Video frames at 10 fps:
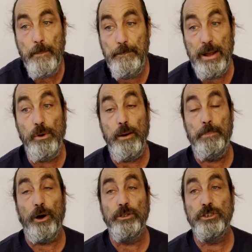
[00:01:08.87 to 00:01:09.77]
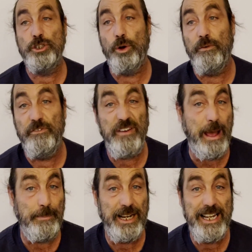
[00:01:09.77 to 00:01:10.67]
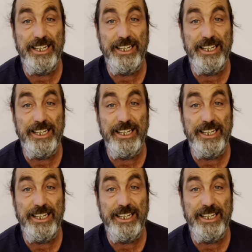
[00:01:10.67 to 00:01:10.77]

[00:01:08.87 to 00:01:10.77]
built upon sort of family,